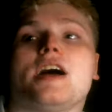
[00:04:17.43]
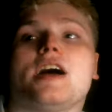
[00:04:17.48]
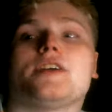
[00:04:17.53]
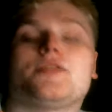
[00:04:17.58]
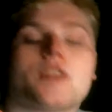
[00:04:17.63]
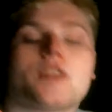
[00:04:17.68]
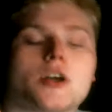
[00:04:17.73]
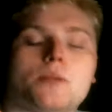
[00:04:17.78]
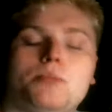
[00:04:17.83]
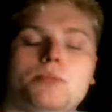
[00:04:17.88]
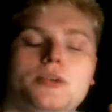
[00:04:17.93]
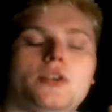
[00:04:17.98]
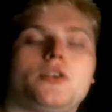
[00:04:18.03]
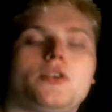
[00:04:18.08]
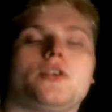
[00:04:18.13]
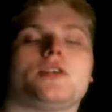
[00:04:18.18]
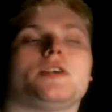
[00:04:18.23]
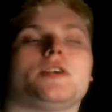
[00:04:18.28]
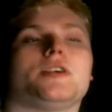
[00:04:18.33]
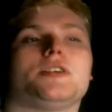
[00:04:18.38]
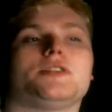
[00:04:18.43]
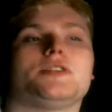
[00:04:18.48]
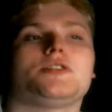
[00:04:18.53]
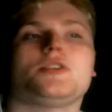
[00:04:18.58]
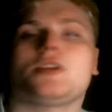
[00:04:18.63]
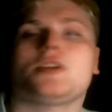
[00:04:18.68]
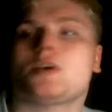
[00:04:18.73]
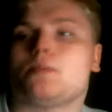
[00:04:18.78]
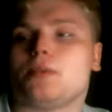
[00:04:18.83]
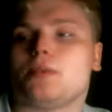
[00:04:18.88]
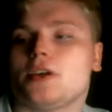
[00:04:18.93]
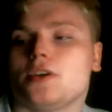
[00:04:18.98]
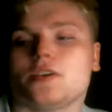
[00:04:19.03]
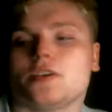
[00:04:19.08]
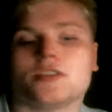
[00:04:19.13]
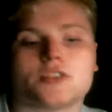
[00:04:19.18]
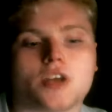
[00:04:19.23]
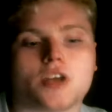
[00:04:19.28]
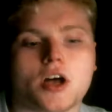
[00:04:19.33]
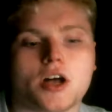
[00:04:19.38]
the computer. So the
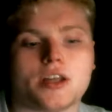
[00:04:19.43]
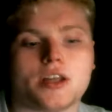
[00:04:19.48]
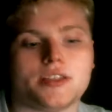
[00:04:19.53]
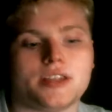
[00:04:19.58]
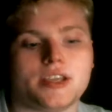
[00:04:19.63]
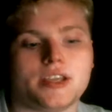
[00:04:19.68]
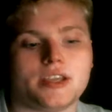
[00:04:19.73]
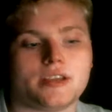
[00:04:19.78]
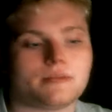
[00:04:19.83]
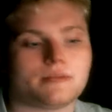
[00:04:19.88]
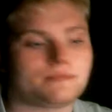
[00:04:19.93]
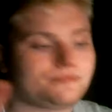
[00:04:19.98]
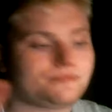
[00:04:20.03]
computer's on the.